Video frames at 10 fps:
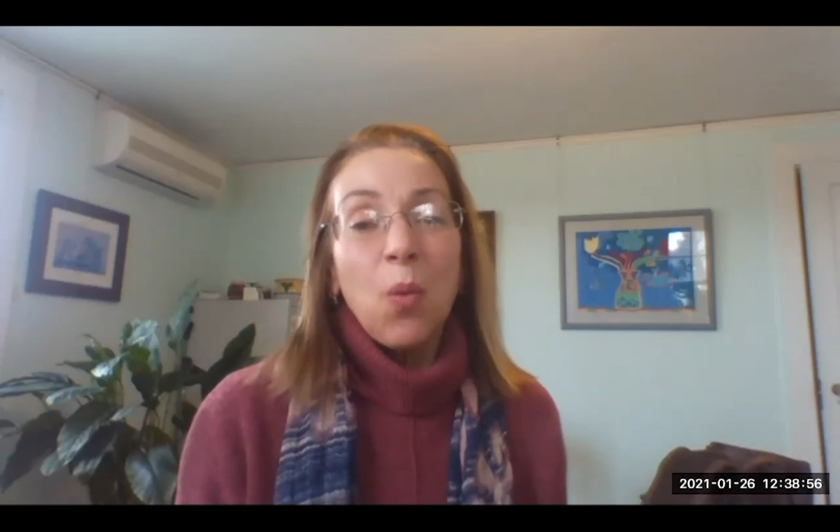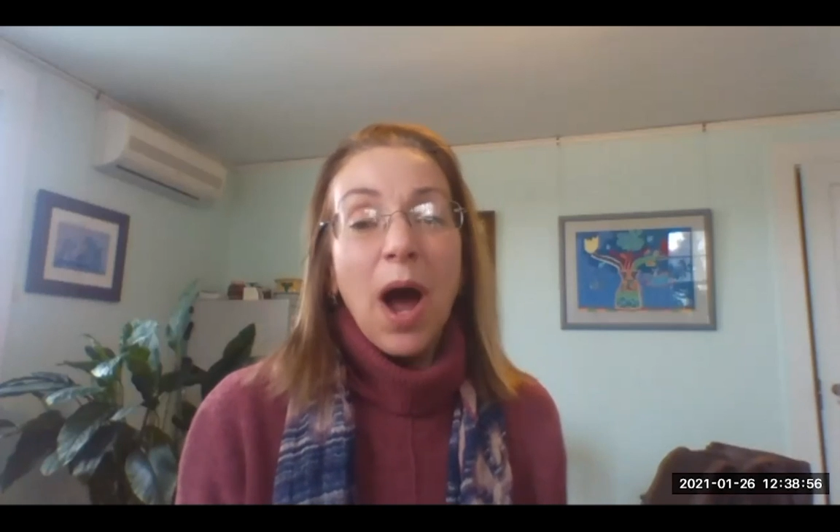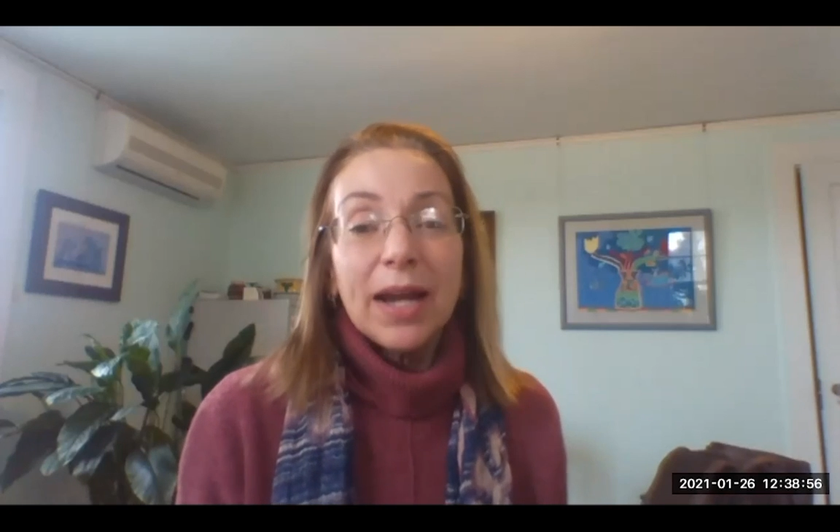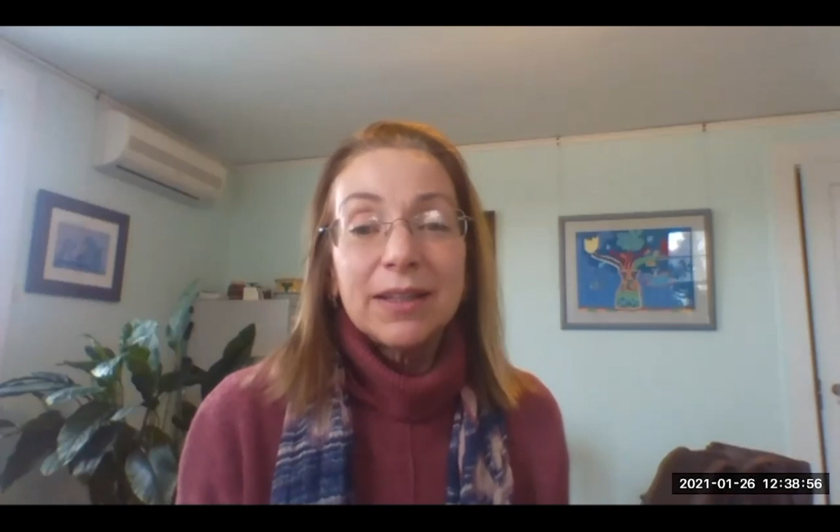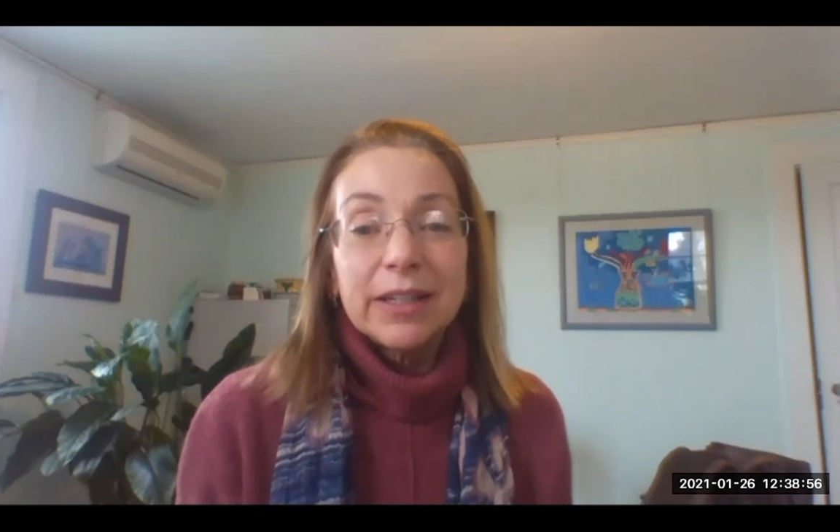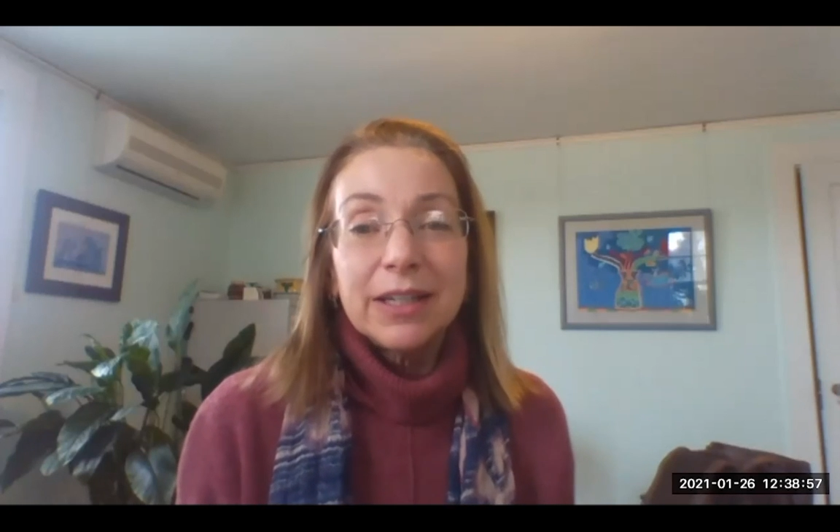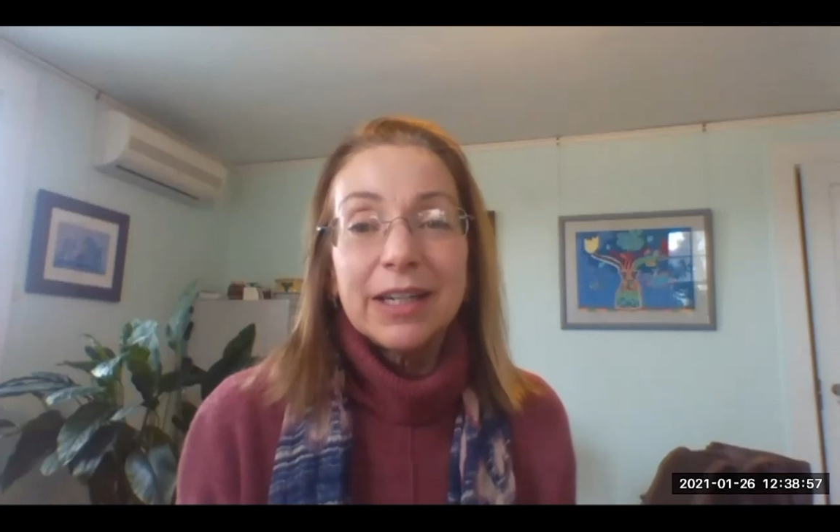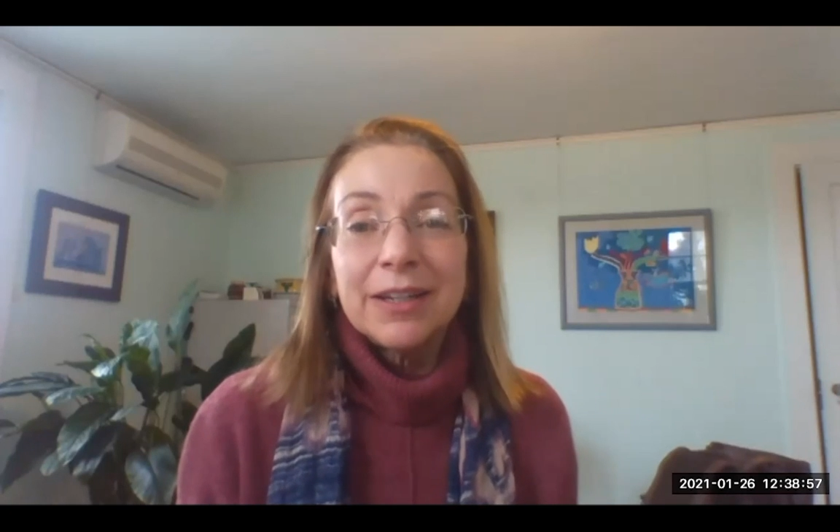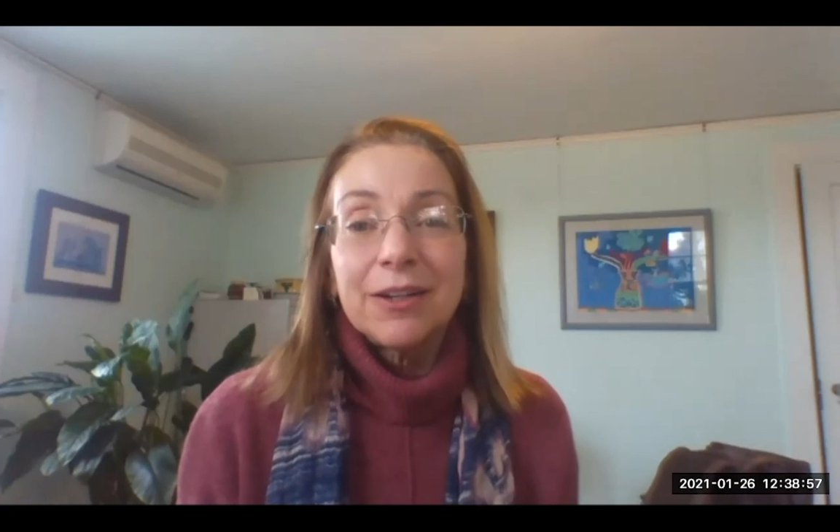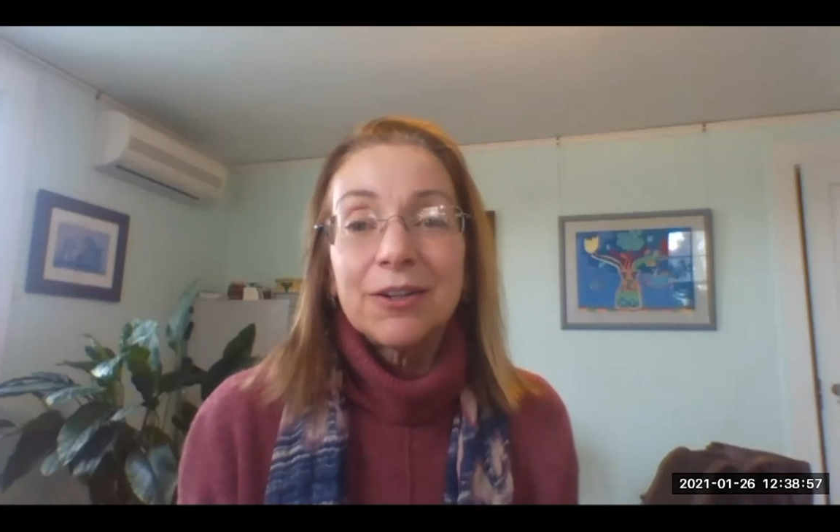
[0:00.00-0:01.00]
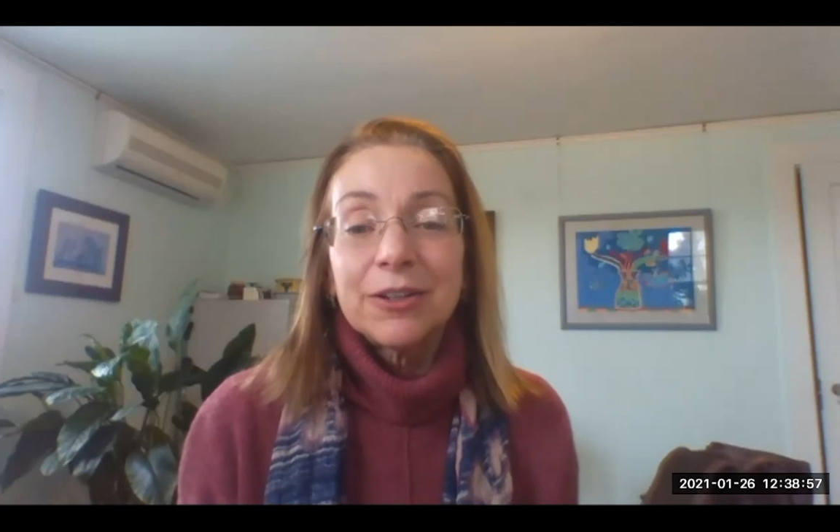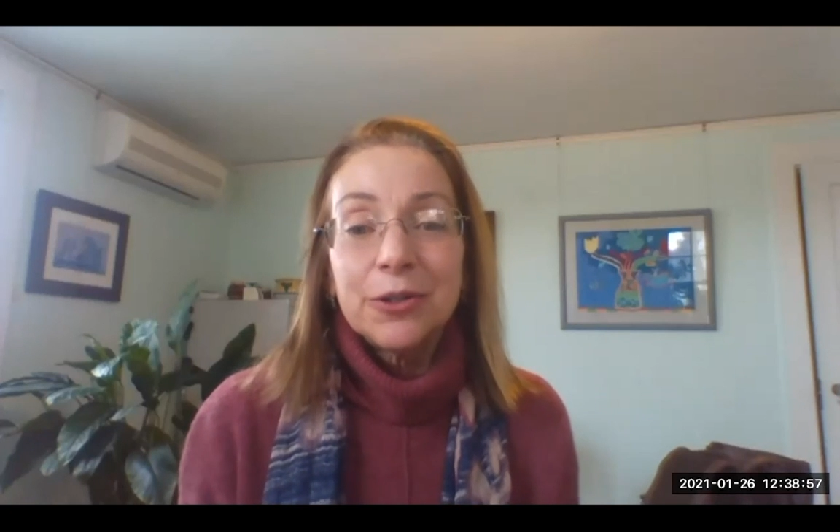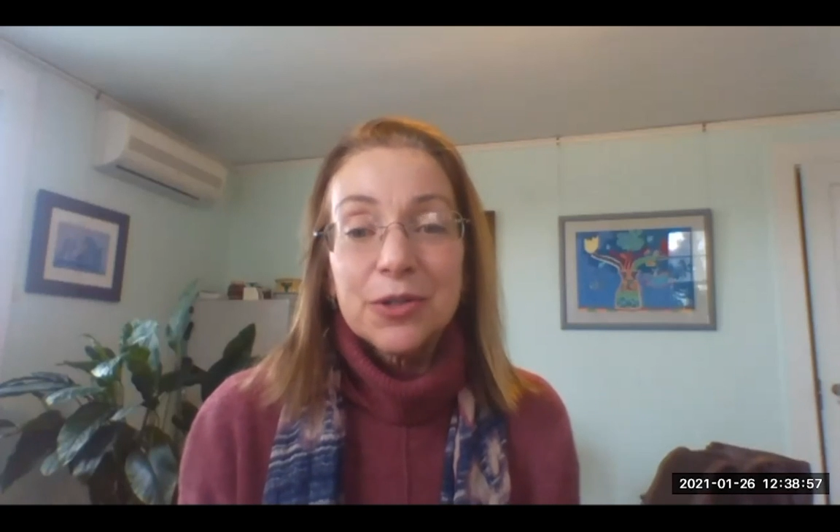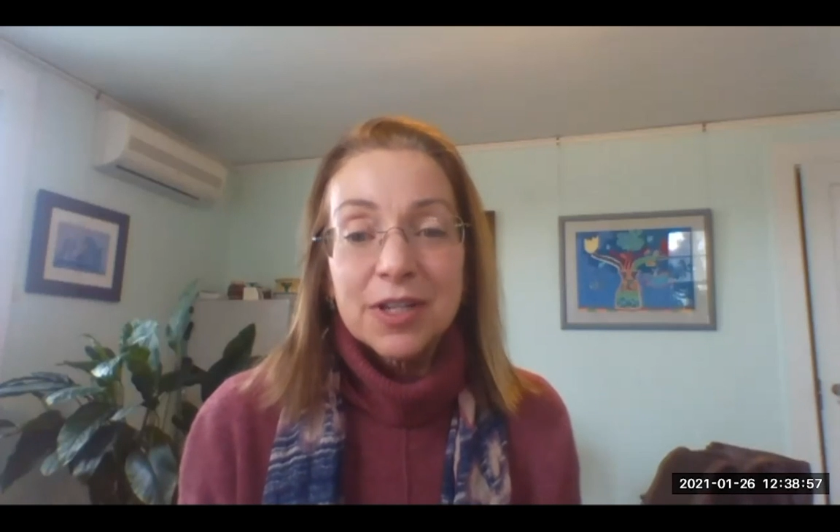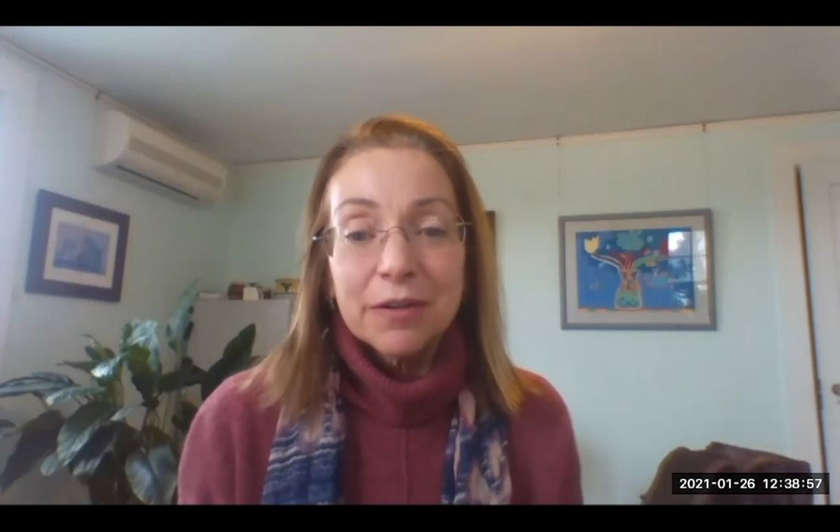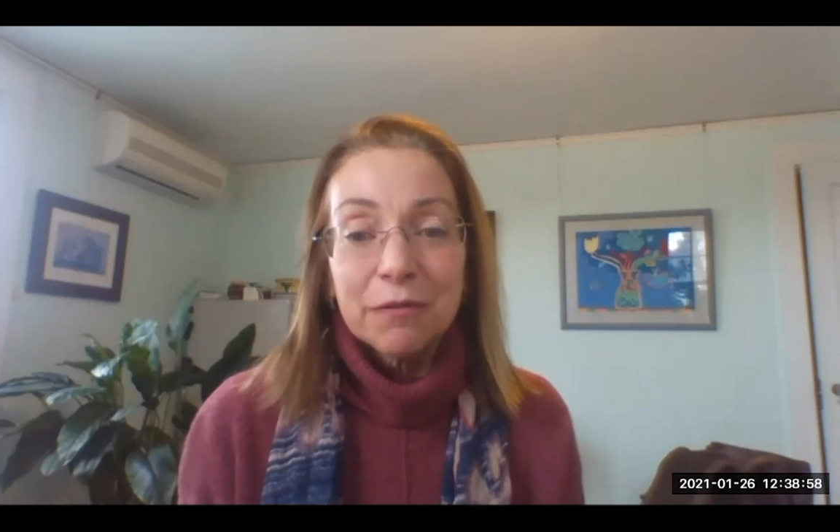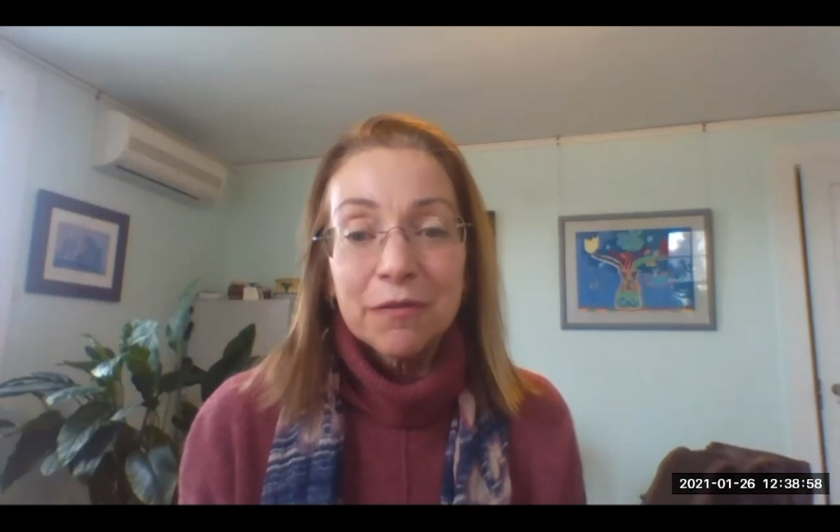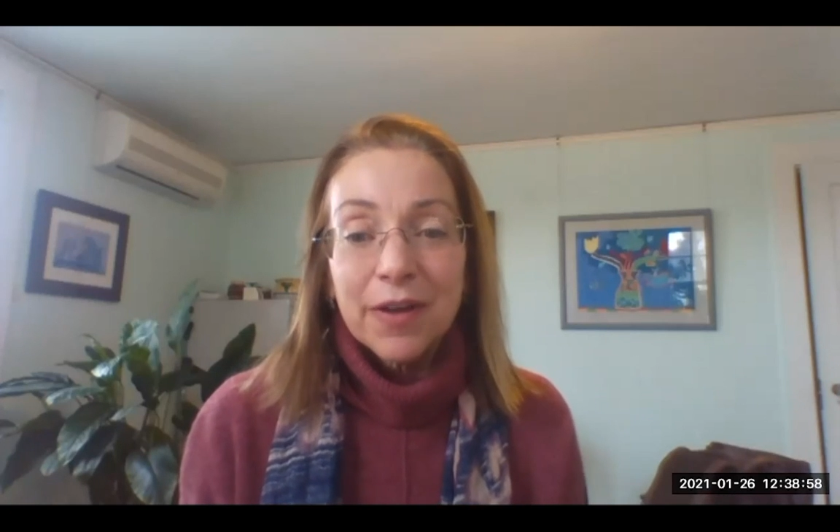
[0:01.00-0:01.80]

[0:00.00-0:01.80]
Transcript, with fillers: widely inclusive